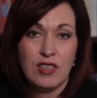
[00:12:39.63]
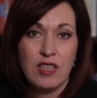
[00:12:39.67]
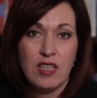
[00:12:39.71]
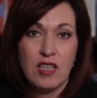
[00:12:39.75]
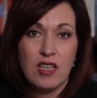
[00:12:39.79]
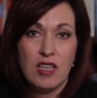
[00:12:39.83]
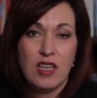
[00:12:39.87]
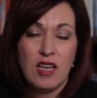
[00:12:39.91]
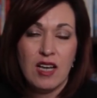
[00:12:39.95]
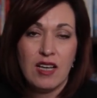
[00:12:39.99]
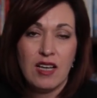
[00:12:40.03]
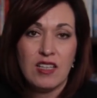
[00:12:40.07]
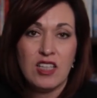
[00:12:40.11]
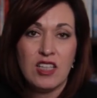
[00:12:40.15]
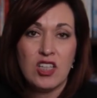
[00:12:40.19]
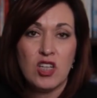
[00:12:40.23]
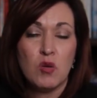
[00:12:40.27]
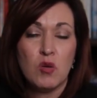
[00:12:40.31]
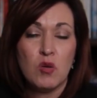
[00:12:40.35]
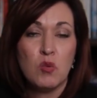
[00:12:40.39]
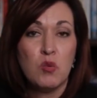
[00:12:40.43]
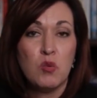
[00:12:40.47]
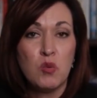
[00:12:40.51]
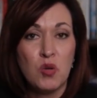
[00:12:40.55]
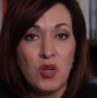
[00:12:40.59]
you know,
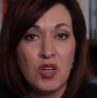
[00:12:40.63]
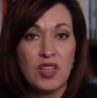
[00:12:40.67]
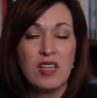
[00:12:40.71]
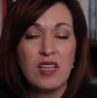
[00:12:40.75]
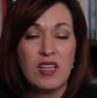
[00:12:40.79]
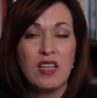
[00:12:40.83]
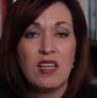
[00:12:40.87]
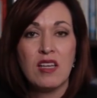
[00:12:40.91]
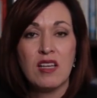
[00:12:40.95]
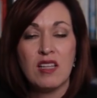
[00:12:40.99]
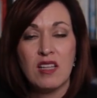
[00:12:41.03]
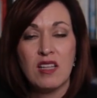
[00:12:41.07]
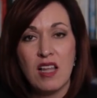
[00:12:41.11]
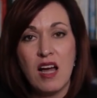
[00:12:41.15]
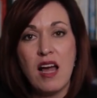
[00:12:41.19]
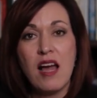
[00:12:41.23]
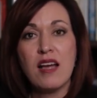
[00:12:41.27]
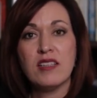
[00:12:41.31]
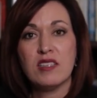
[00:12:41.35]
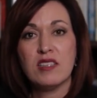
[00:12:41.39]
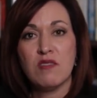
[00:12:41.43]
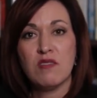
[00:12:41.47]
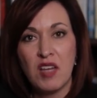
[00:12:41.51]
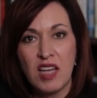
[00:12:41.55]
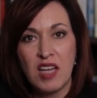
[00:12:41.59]
working class
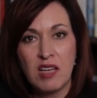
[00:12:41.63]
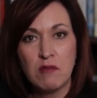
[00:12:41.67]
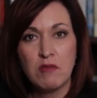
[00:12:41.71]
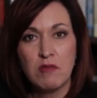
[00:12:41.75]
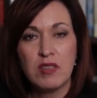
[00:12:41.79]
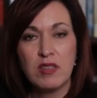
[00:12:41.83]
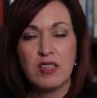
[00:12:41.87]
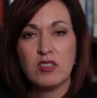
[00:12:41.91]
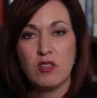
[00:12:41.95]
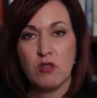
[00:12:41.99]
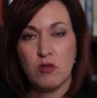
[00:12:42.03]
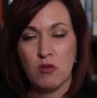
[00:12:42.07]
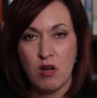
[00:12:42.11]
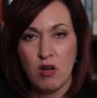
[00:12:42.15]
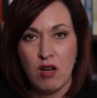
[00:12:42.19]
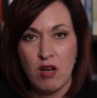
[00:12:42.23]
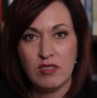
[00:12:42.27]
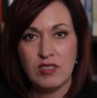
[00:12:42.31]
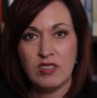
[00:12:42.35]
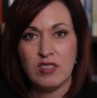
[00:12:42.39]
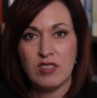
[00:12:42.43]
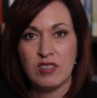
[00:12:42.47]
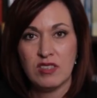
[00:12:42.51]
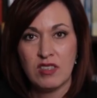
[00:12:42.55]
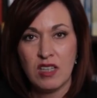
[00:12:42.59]
families across
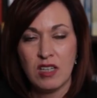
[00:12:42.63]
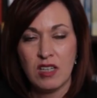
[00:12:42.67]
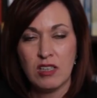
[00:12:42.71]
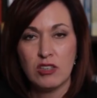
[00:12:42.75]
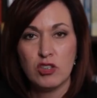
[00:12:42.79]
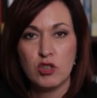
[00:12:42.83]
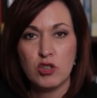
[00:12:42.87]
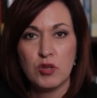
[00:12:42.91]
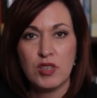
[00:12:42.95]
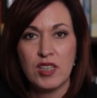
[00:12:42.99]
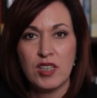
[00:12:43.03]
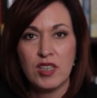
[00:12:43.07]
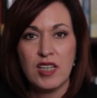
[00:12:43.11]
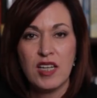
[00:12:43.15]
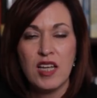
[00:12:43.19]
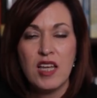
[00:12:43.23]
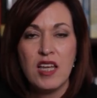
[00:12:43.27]
this country,